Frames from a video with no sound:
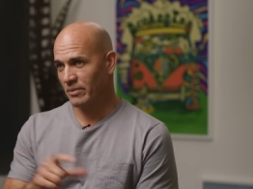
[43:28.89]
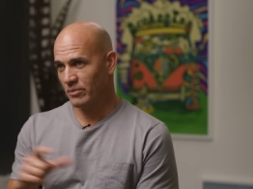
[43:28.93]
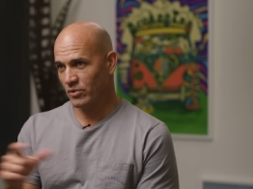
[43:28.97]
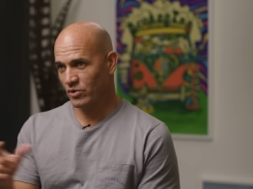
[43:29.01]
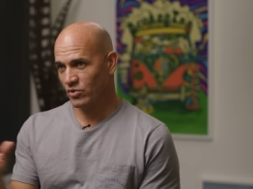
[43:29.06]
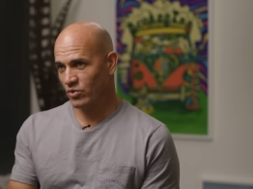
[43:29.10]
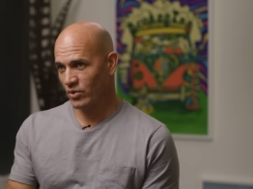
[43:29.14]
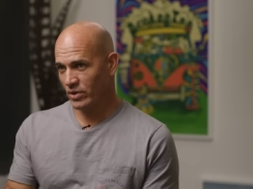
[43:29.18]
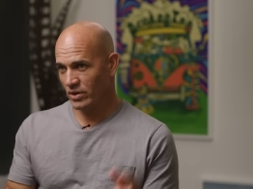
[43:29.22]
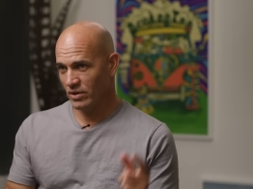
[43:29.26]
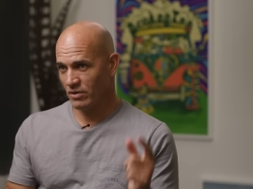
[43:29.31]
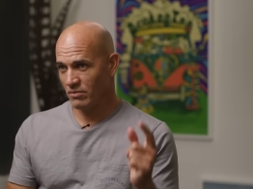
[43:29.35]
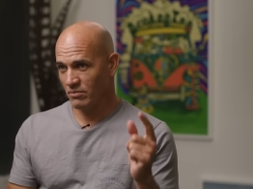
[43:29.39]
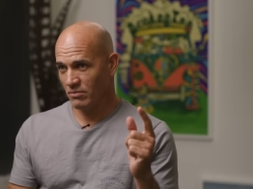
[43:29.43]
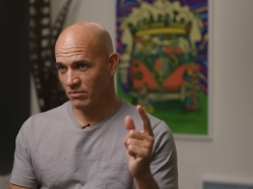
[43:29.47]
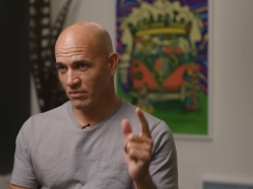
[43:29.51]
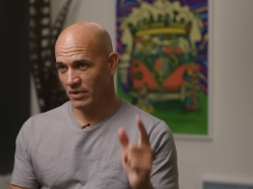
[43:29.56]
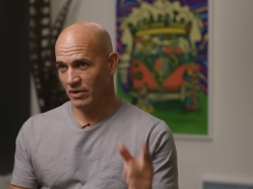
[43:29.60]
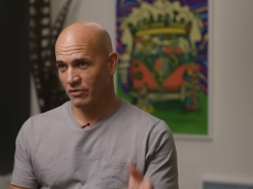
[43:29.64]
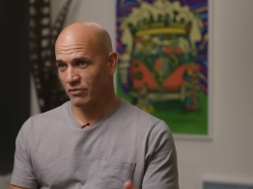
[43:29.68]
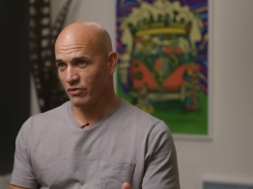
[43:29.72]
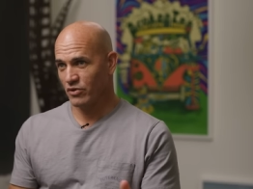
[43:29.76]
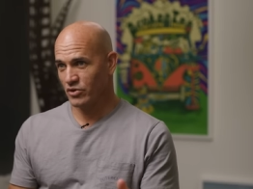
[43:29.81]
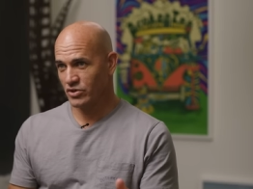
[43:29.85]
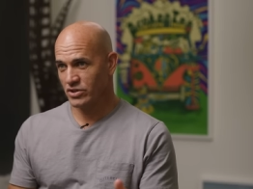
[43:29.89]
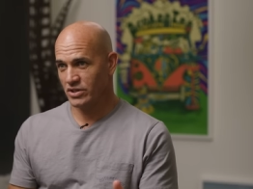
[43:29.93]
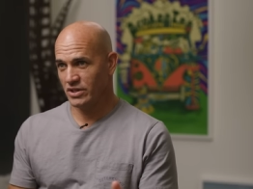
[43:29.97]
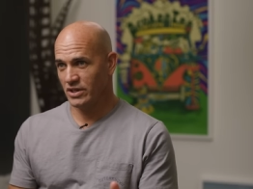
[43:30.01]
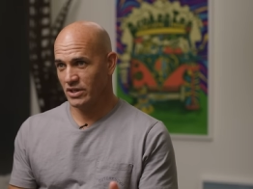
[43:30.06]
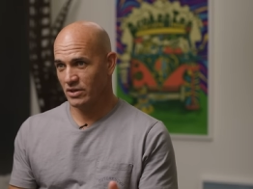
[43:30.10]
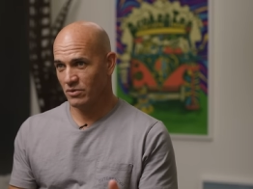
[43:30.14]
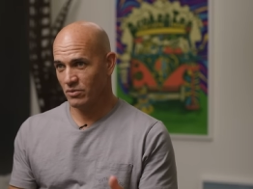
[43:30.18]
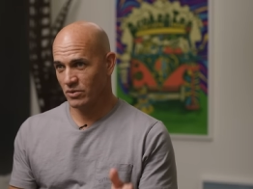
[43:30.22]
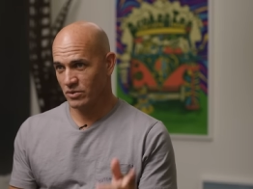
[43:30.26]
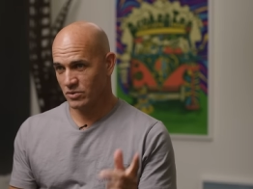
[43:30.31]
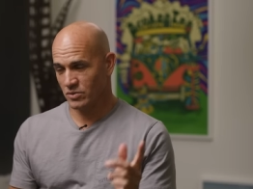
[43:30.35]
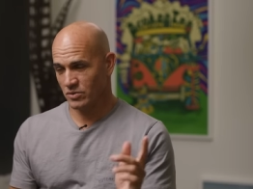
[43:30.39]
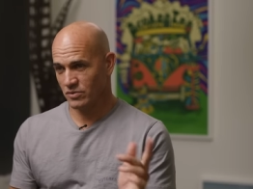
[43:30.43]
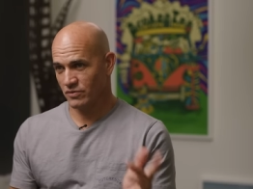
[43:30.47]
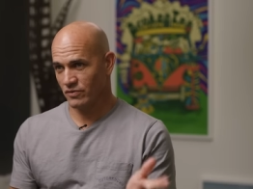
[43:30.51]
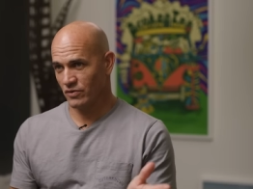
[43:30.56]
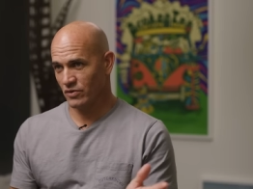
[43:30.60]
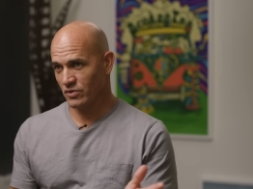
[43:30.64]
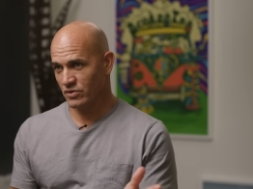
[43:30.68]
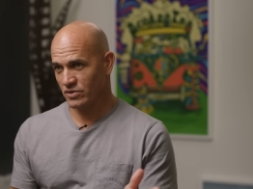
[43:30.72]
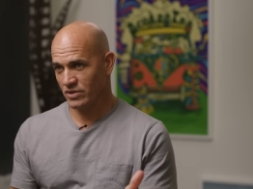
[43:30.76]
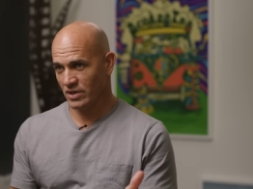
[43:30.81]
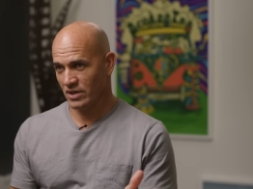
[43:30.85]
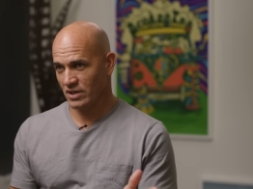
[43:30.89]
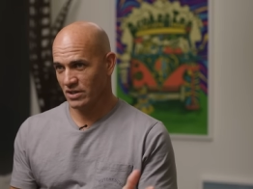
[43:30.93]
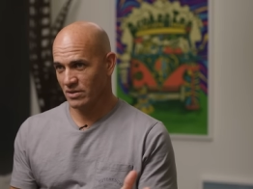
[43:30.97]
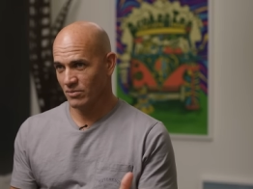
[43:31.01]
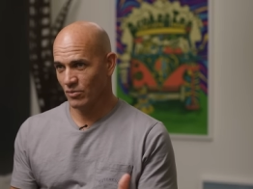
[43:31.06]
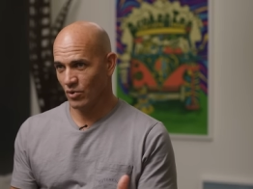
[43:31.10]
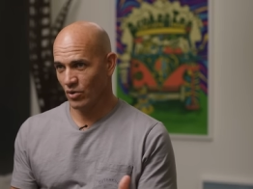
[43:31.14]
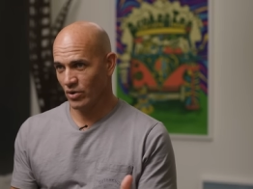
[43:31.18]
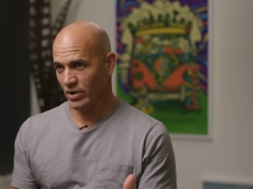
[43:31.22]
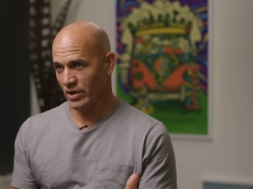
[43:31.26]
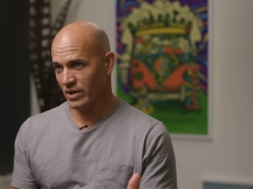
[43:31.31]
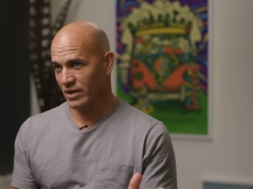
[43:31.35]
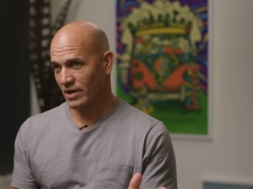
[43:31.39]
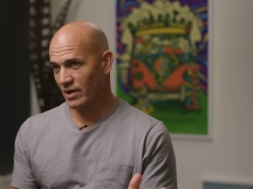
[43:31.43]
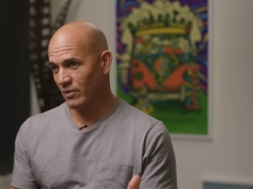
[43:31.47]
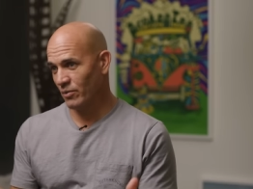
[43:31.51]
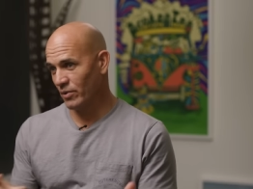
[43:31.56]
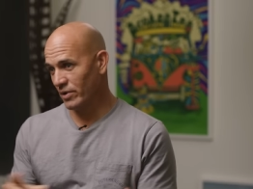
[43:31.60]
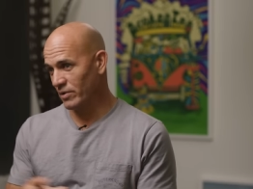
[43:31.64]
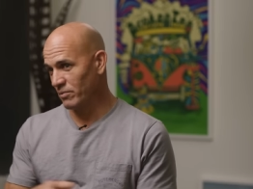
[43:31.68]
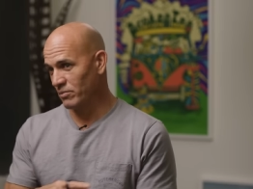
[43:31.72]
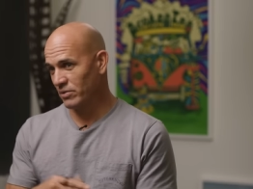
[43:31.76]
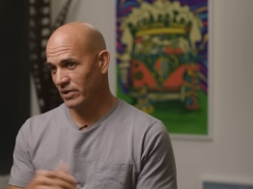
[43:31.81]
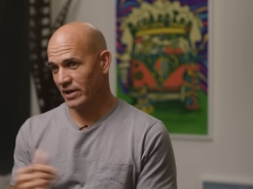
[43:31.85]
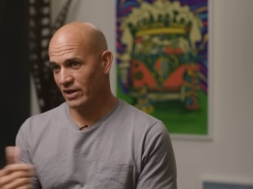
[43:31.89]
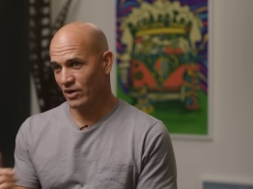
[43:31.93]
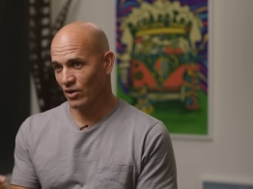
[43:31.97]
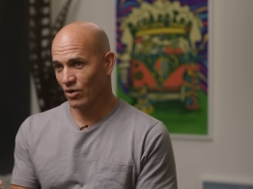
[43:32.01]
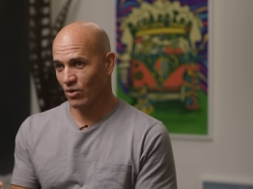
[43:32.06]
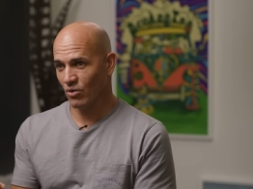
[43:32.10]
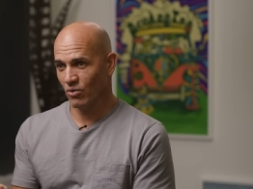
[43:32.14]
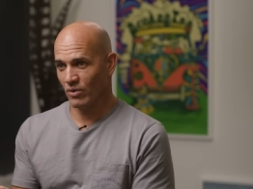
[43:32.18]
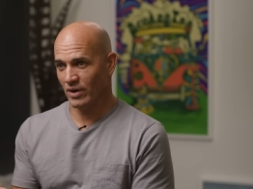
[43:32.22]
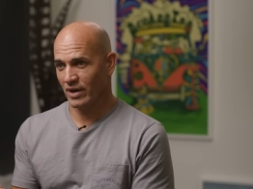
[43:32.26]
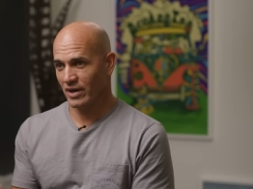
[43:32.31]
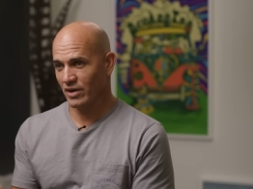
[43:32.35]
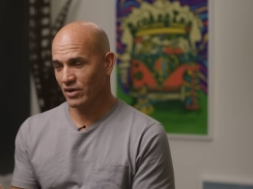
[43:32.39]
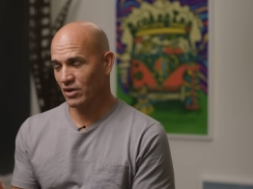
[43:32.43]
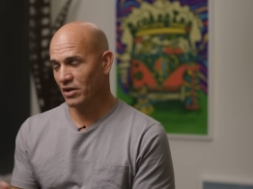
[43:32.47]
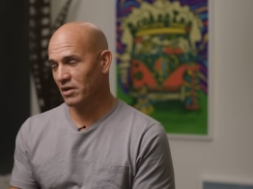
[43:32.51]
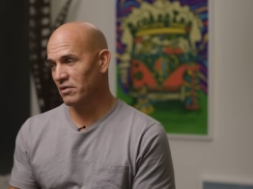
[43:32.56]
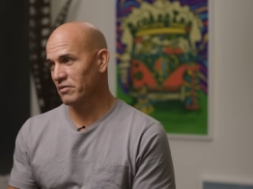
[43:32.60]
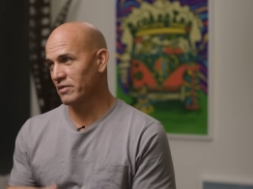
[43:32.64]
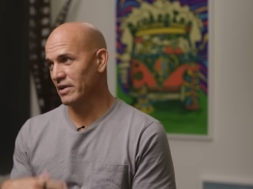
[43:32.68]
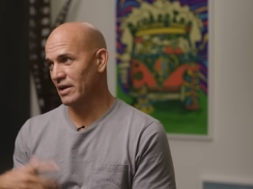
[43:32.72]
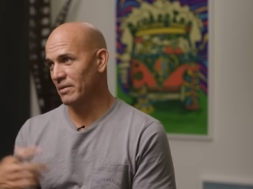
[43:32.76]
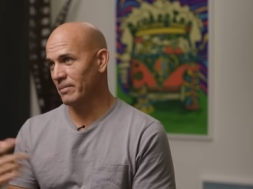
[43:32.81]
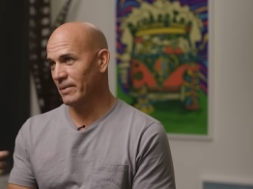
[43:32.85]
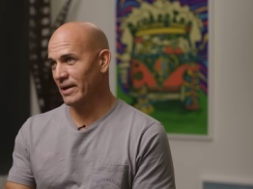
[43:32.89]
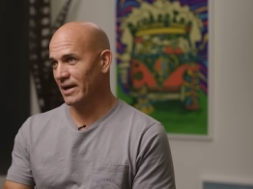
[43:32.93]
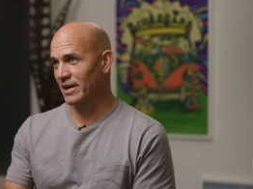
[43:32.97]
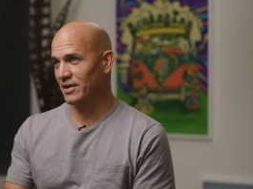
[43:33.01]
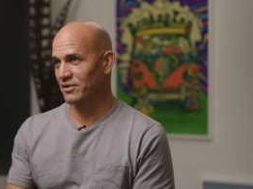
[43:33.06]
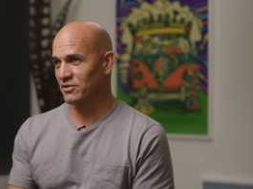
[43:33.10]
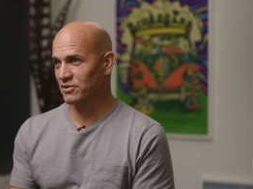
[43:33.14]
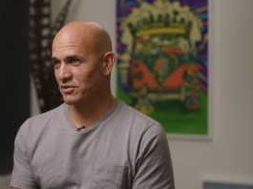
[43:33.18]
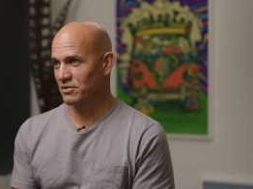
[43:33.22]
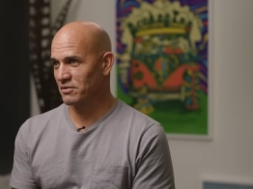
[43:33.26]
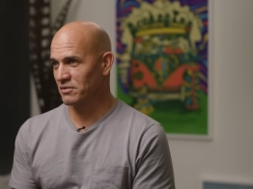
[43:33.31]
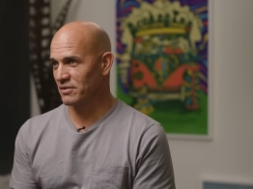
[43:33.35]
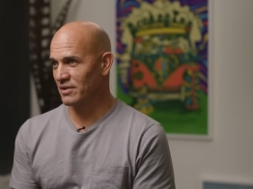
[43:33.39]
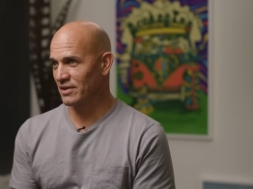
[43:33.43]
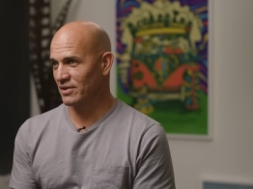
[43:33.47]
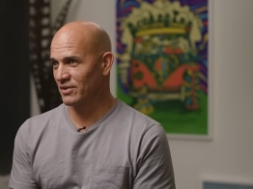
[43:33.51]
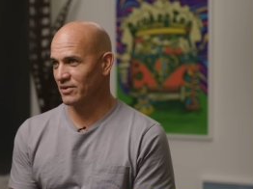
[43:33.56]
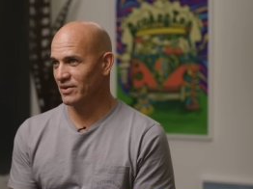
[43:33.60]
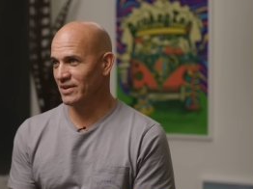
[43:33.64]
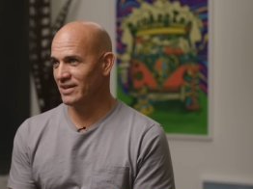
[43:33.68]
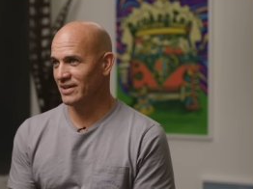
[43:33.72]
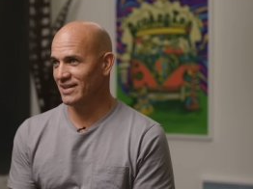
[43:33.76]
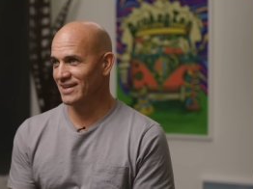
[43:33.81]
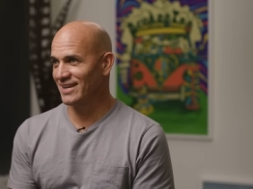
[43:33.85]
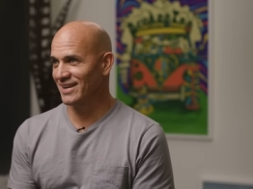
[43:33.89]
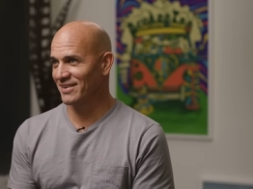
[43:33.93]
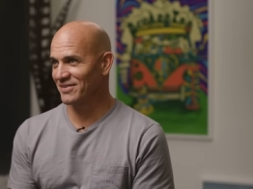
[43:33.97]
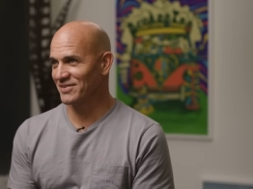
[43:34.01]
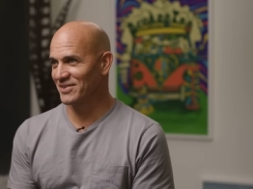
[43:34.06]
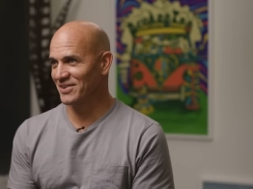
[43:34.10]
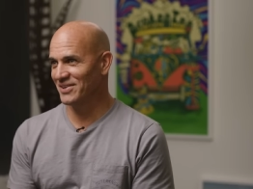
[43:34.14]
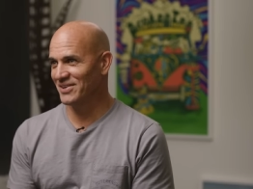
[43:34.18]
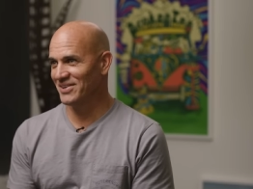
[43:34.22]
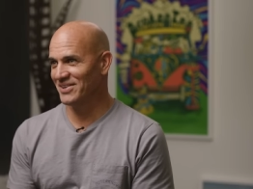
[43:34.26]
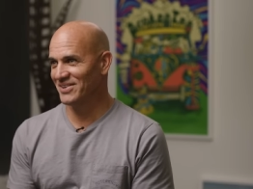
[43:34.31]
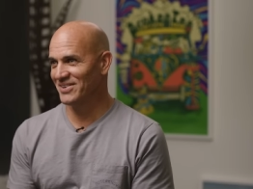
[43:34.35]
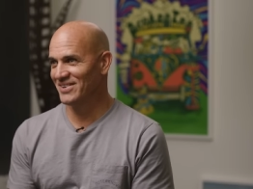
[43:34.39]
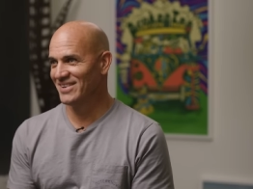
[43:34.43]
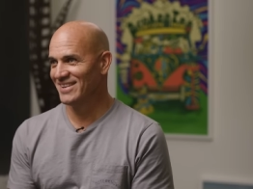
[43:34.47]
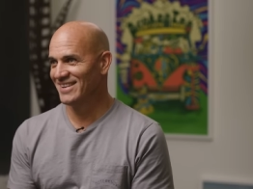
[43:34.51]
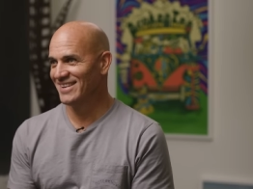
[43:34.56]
in between my first heat, which was first thing in the morning, I went and played a whole round of golf, came back and surfed another heat in the afternoon.